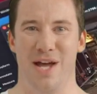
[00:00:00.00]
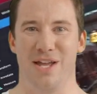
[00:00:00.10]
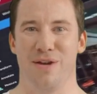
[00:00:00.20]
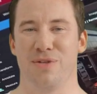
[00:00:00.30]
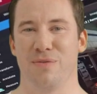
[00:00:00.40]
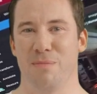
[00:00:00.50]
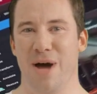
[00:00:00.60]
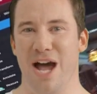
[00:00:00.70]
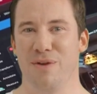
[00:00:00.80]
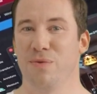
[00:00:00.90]
negatives of a
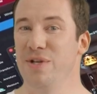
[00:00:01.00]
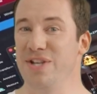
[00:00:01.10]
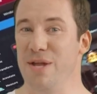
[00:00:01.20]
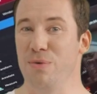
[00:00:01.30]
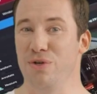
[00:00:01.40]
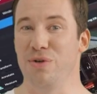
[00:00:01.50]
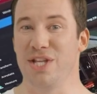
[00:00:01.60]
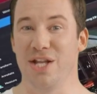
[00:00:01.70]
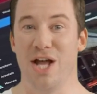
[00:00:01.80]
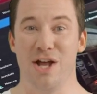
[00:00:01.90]
Mac. For example, you
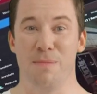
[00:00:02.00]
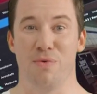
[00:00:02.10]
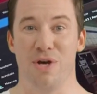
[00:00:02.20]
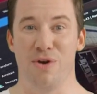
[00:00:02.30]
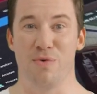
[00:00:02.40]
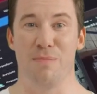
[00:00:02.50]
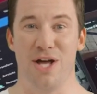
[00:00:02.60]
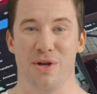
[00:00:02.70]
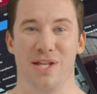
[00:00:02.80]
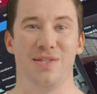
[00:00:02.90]
cannot upgrade or
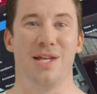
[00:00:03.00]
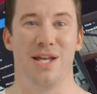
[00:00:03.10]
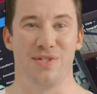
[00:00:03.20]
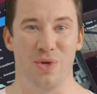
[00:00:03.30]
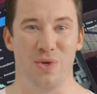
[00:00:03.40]
repair anything. It's